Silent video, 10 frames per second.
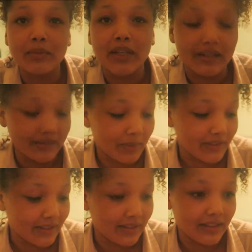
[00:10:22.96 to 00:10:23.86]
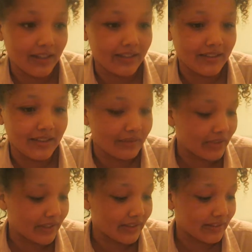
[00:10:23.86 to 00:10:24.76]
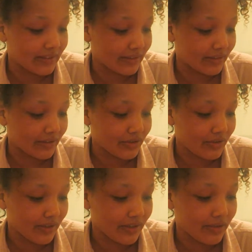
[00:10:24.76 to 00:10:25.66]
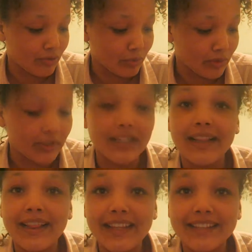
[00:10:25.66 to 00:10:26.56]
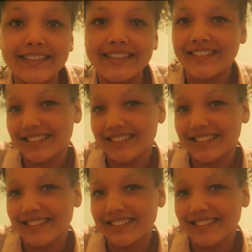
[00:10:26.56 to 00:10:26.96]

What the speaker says: because my Saturday evenings are just like super lit.